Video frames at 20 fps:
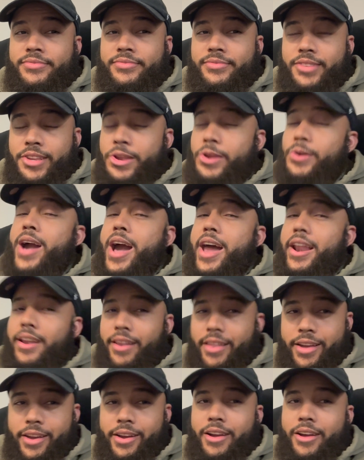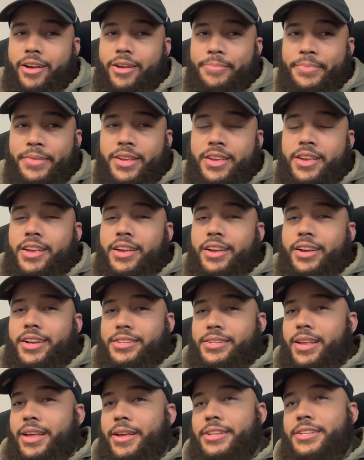you got a leg up.
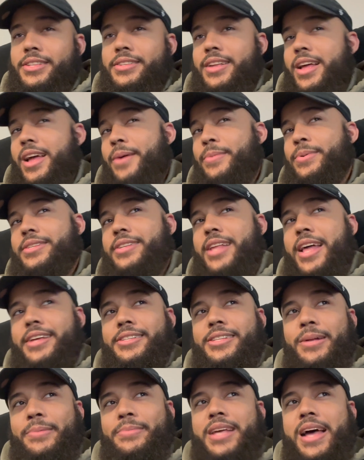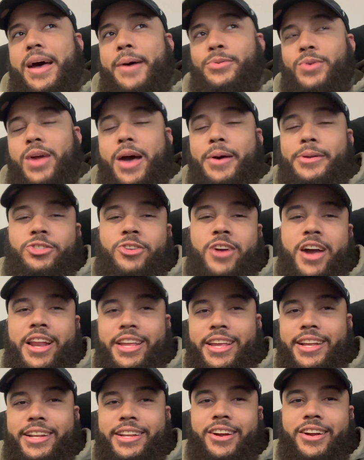Because it was like sometimes where I was trying to
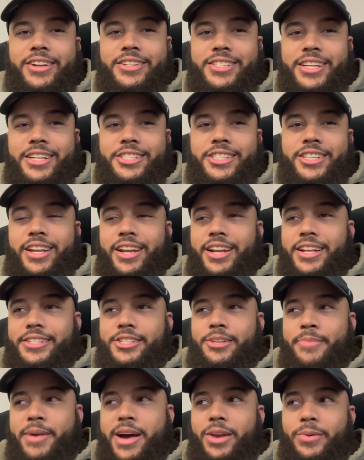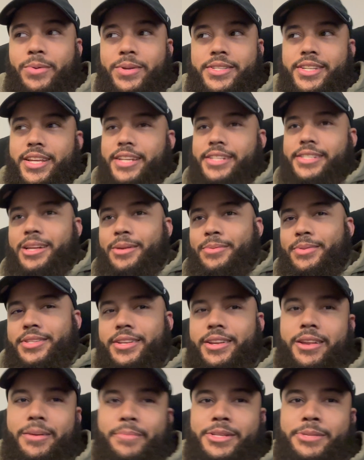get their attention, and then somebody would say something to
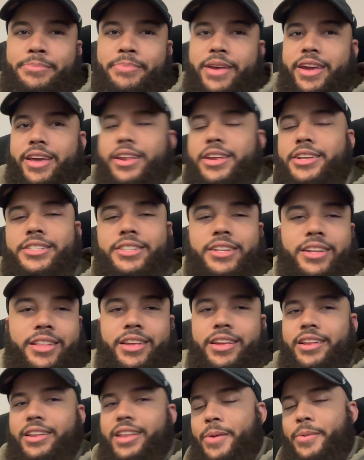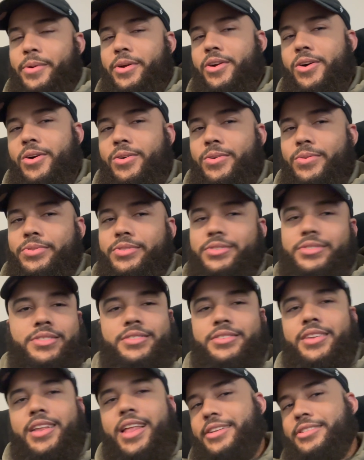them in Spanish, and then they would go
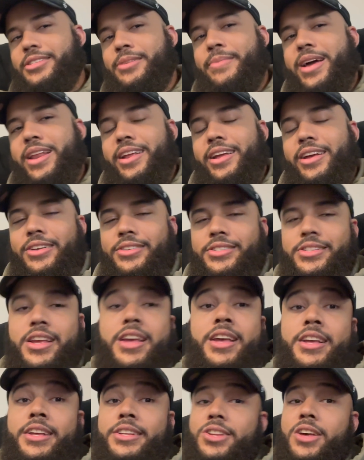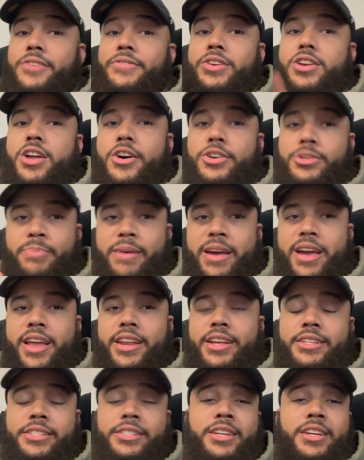to like somebody else. So if you know
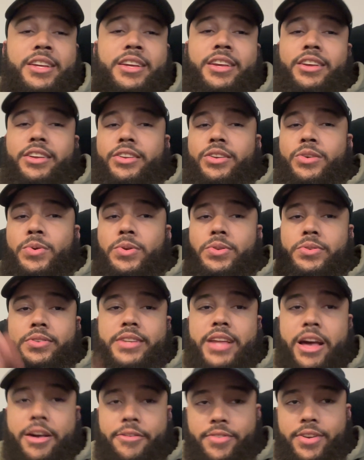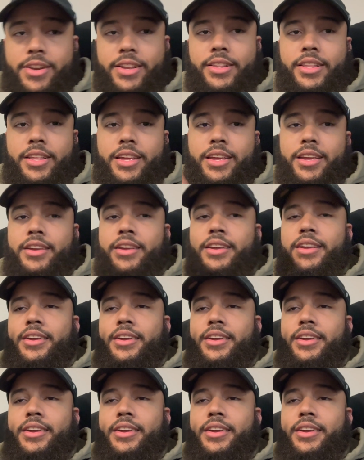Spanish, you will definitely